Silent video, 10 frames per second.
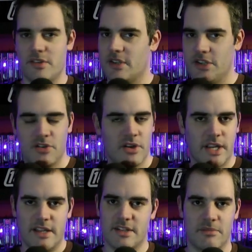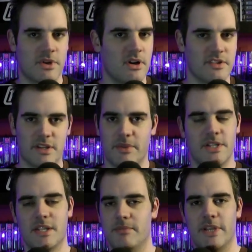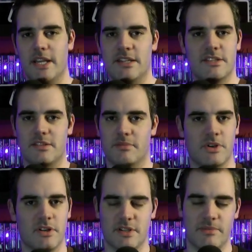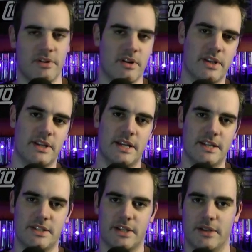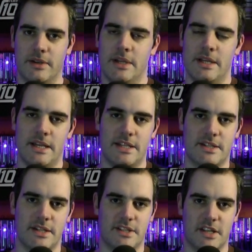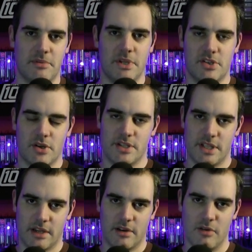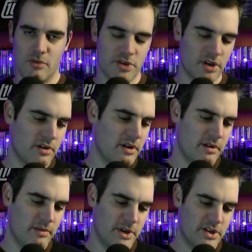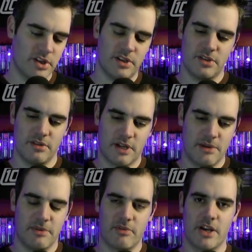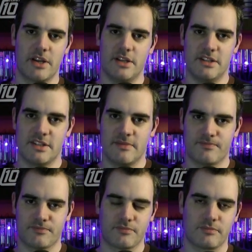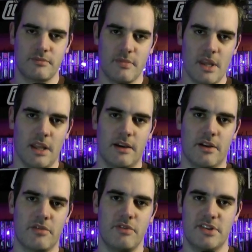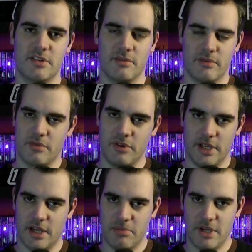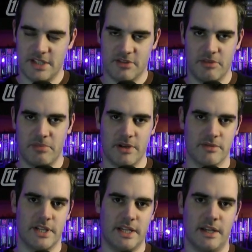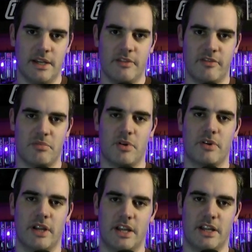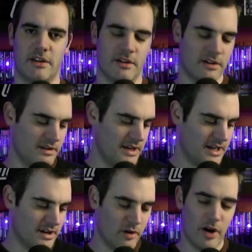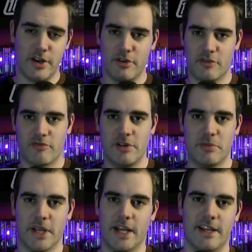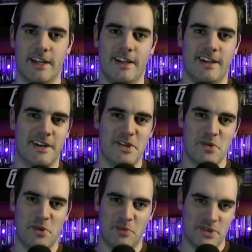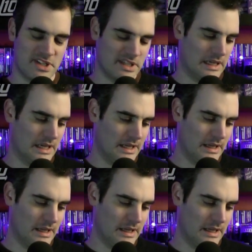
you're going to get some cars up there some days and some cars up there other days. So it's going to be interesting. And also a mention to Kimi Raikkonen's three place grid penalty for blocking Nico. I don't agree with that. I thought it was a